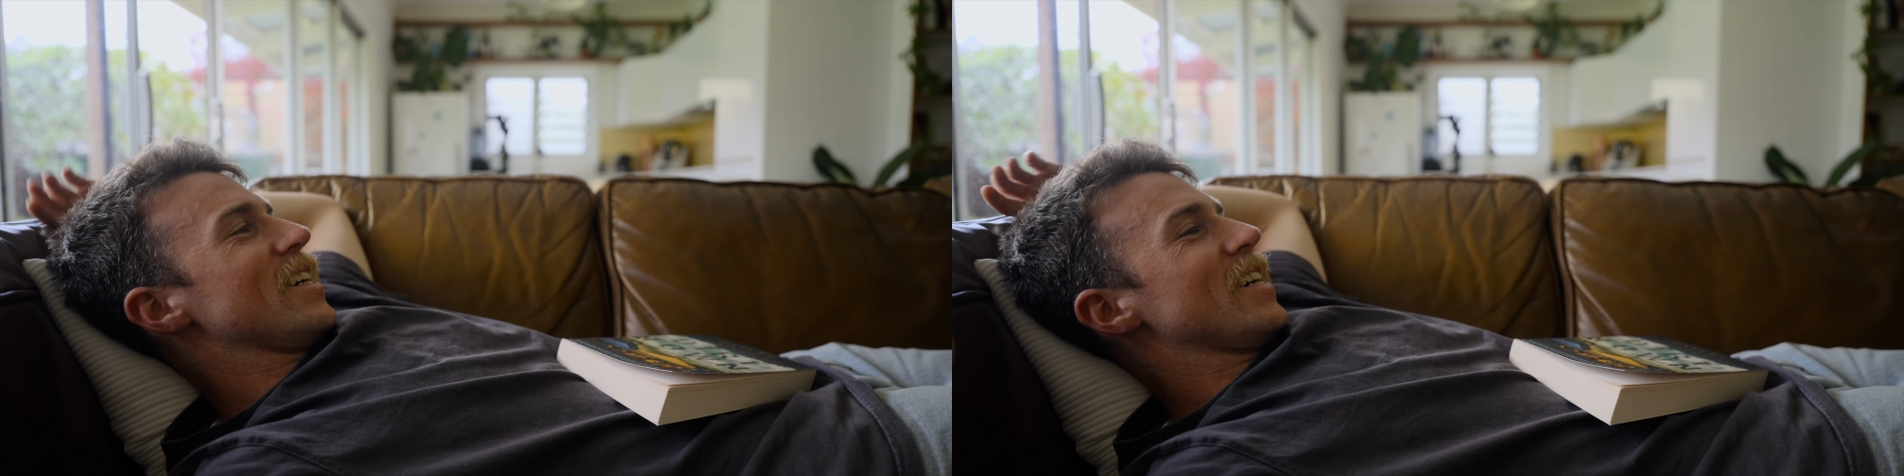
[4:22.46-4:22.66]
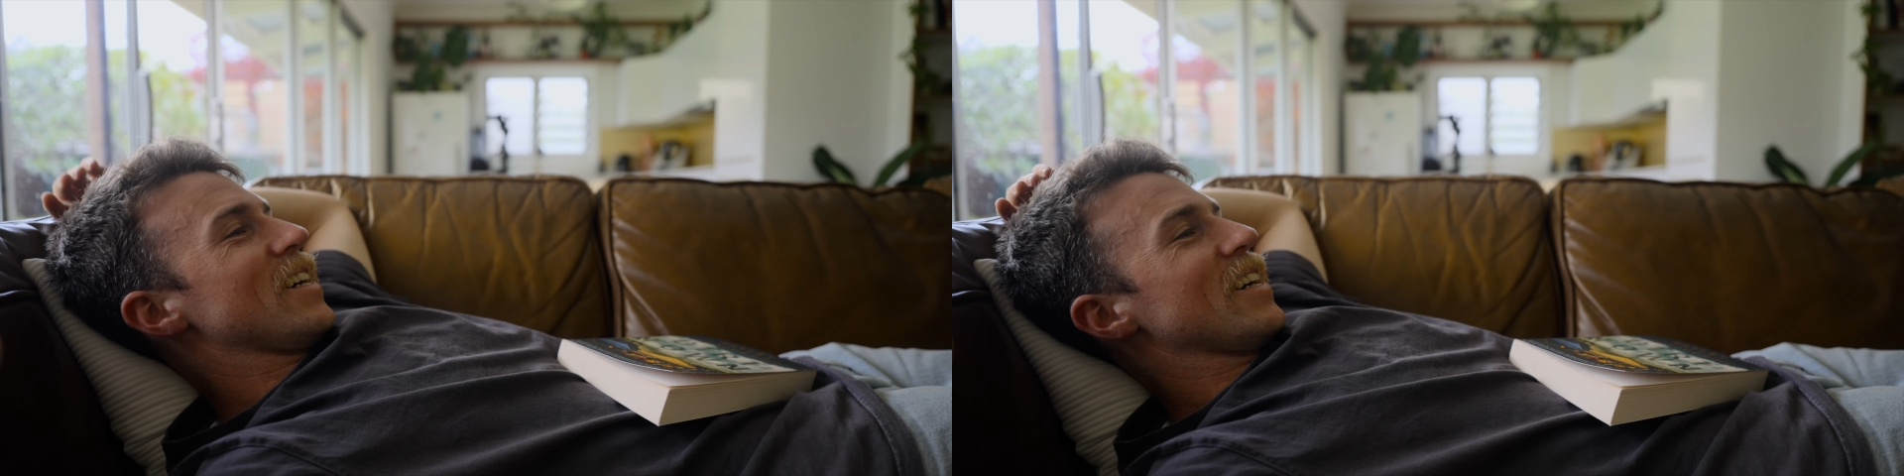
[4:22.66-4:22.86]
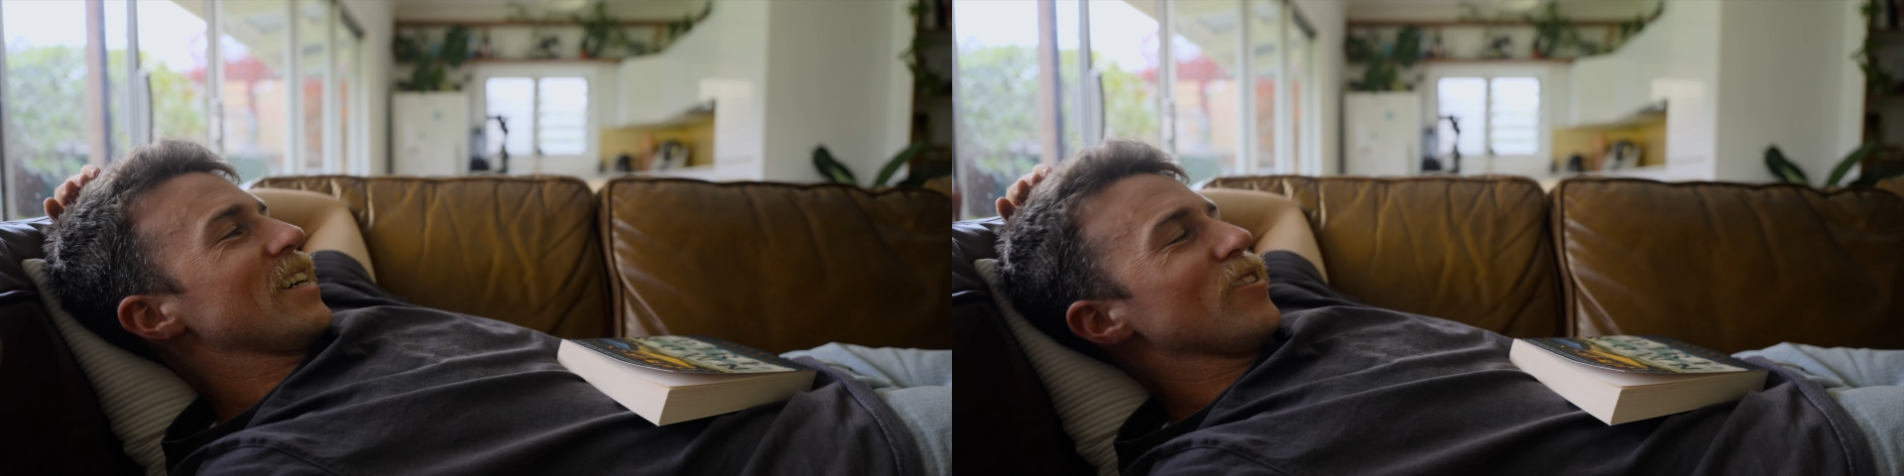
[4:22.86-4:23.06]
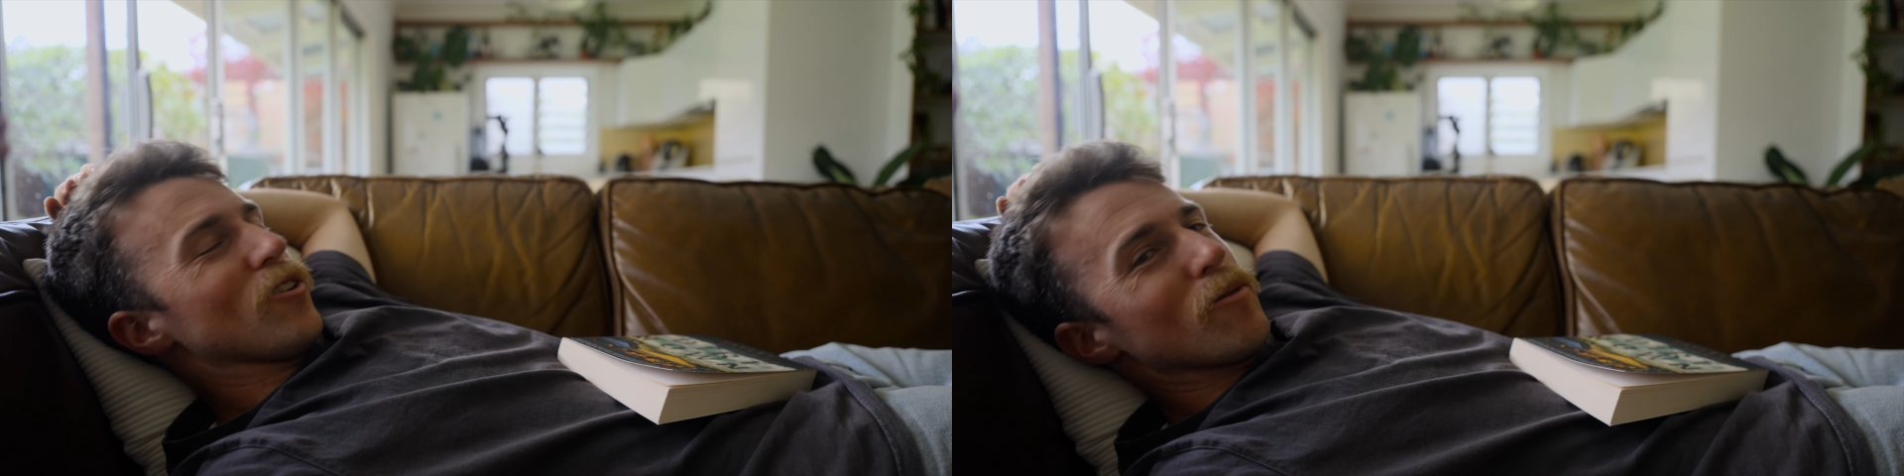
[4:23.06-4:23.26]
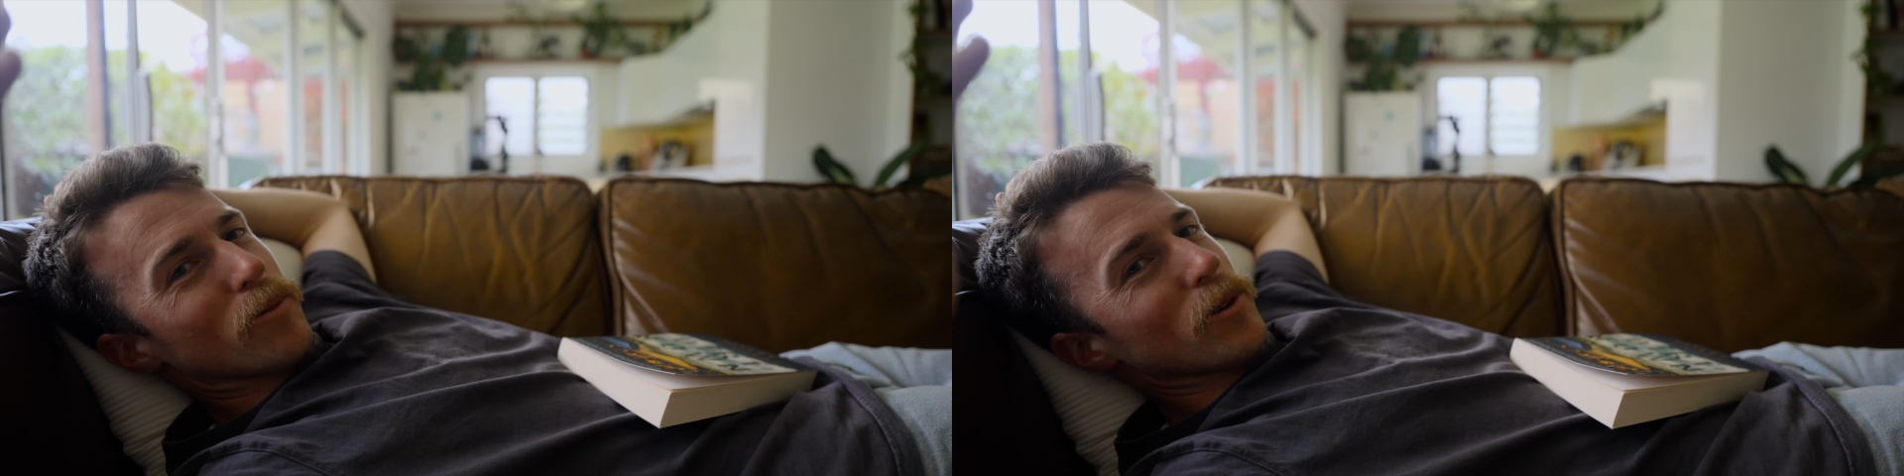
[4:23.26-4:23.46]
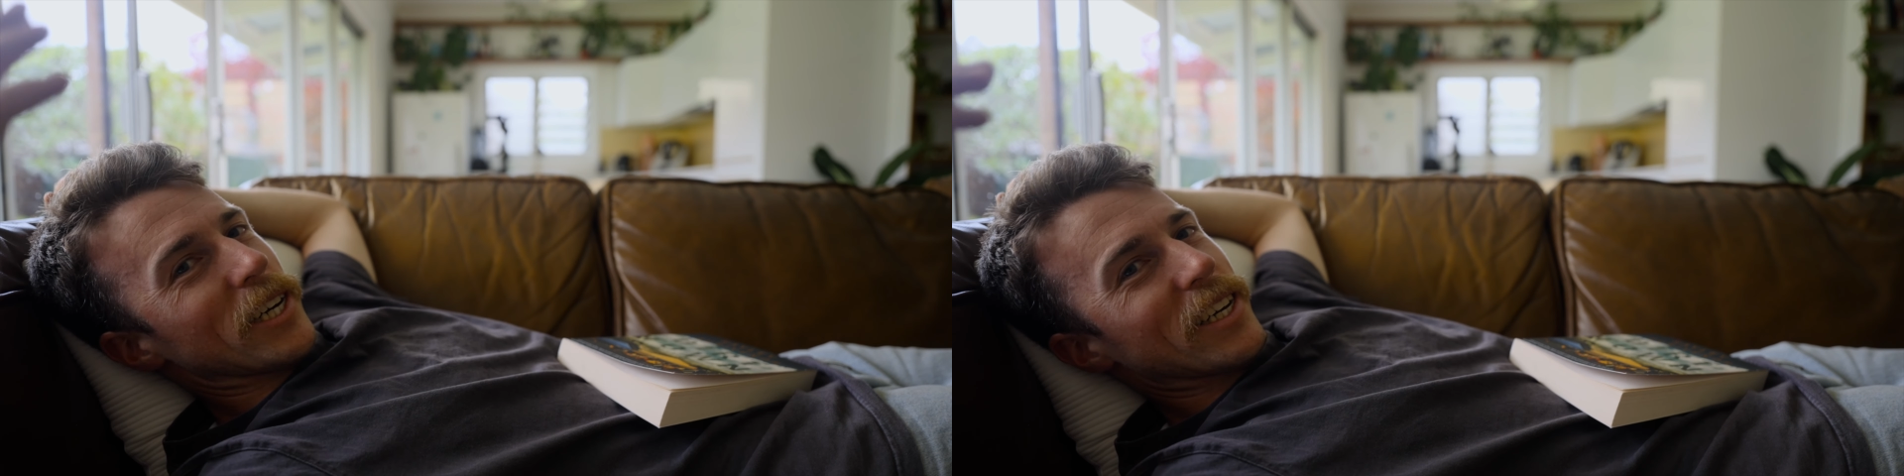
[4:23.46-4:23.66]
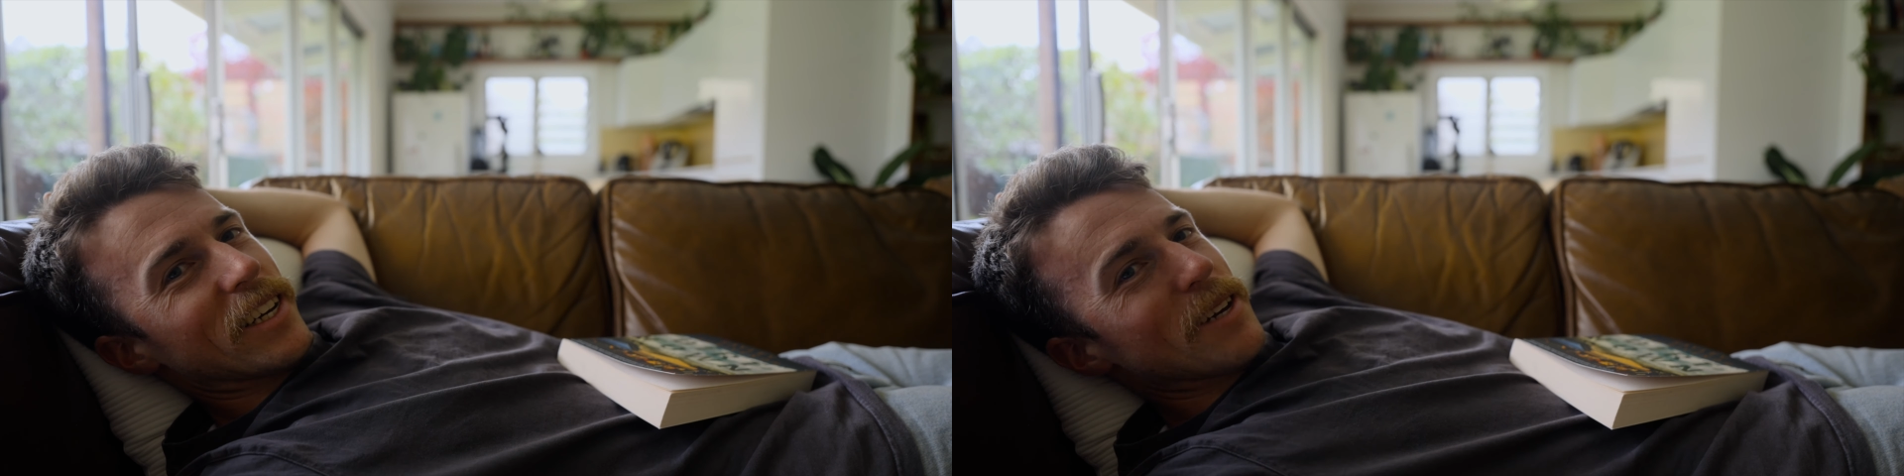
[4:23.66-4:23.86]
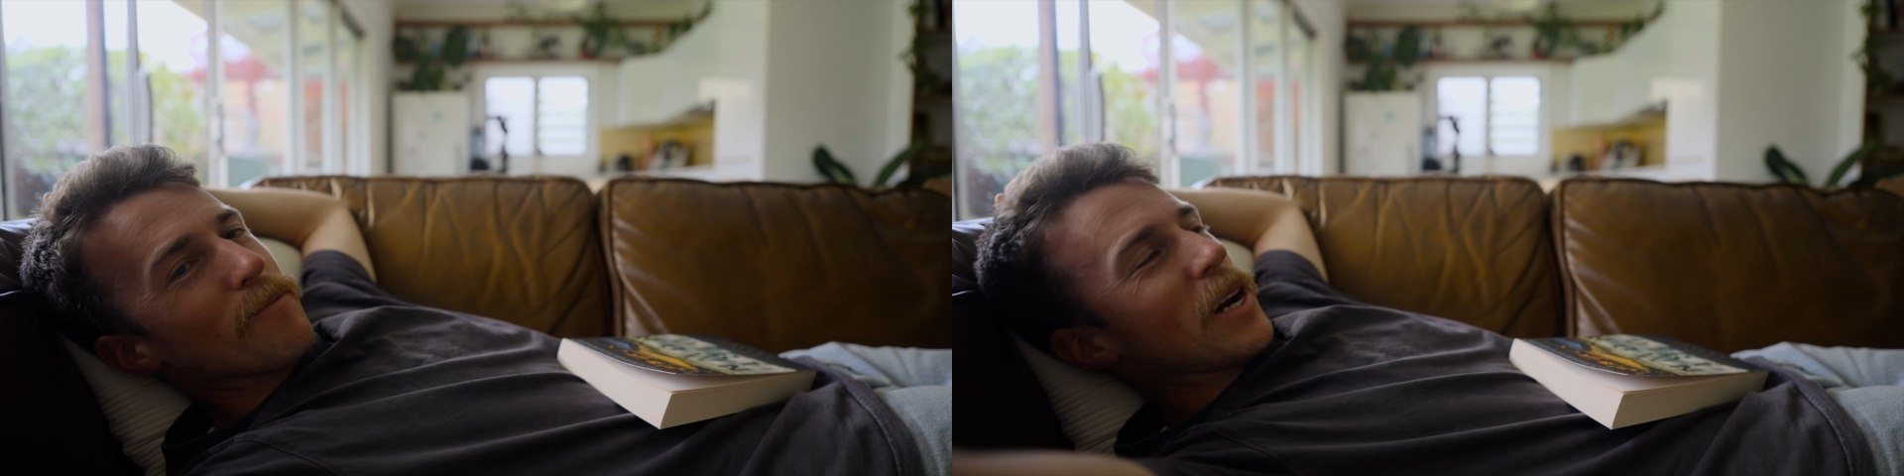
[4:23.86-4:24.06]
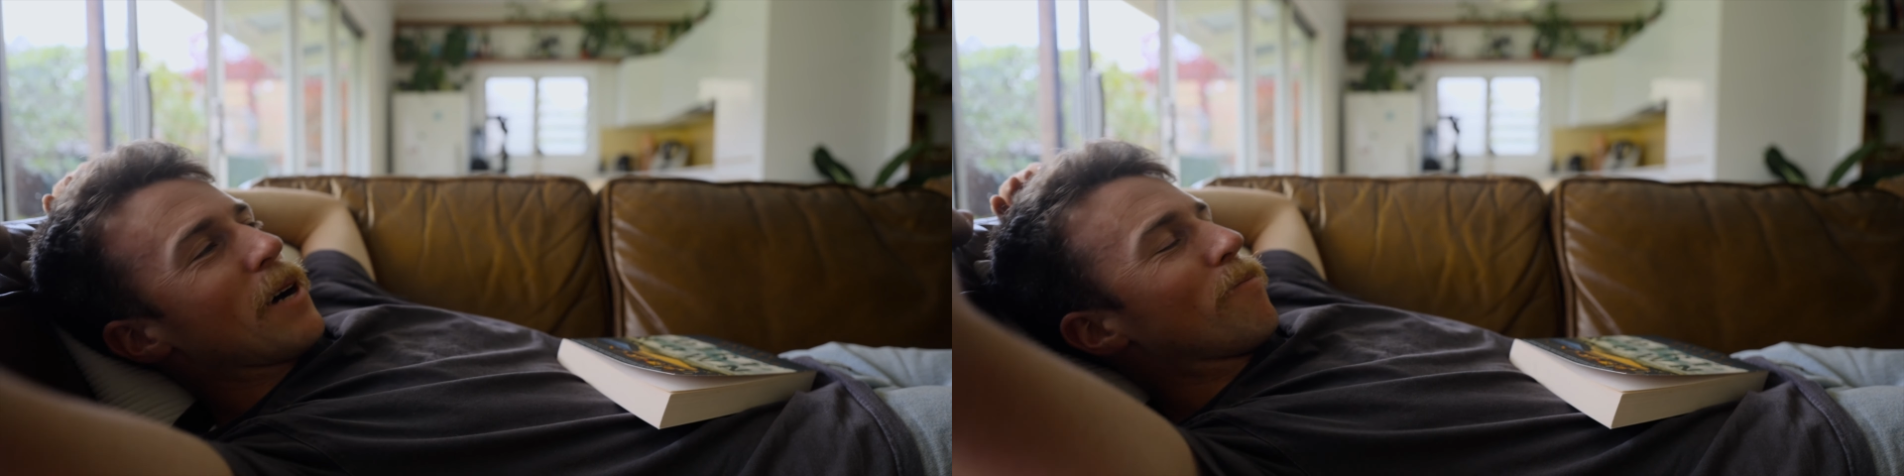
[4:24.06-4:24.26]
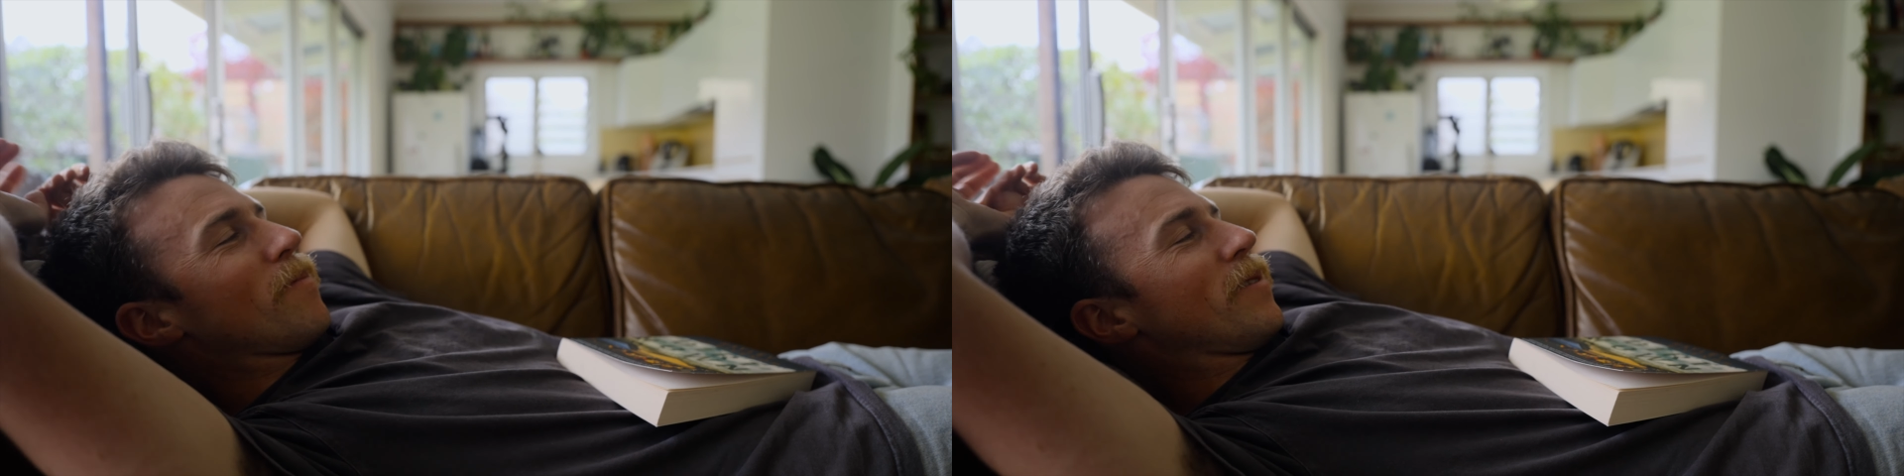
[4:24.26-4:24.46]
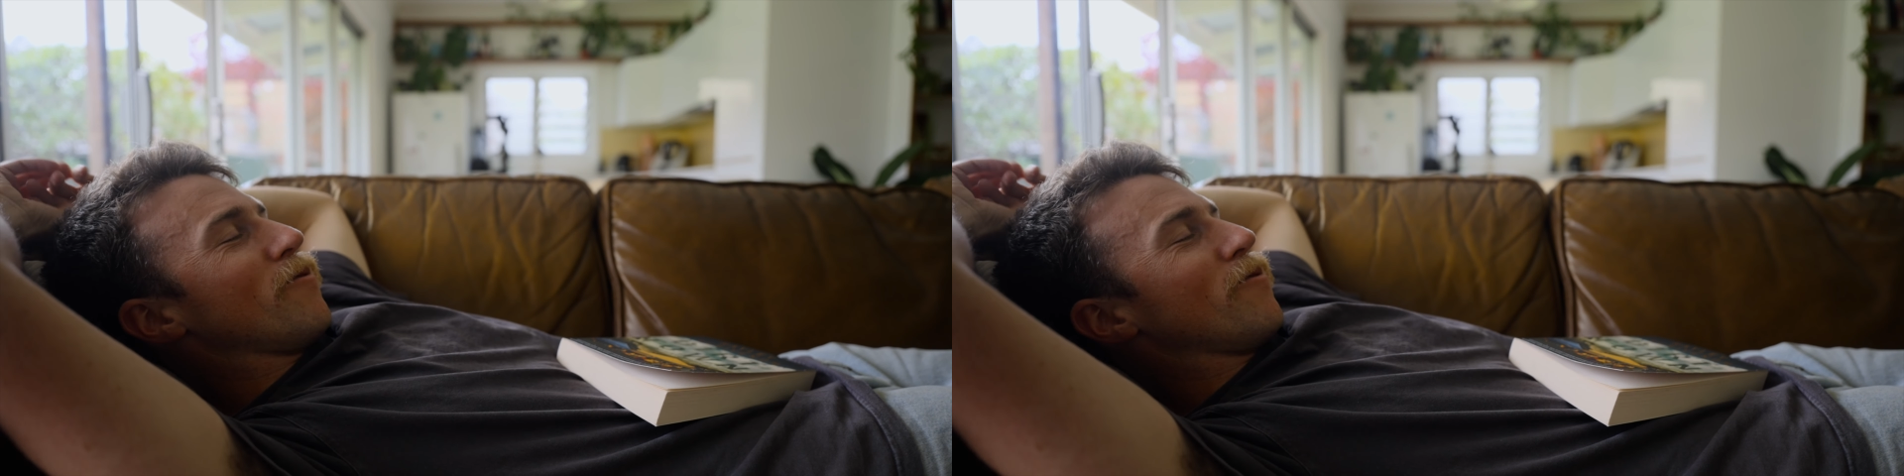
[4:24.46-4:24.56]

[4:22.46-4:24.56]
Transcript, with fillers: uh, Don Bullock hit me up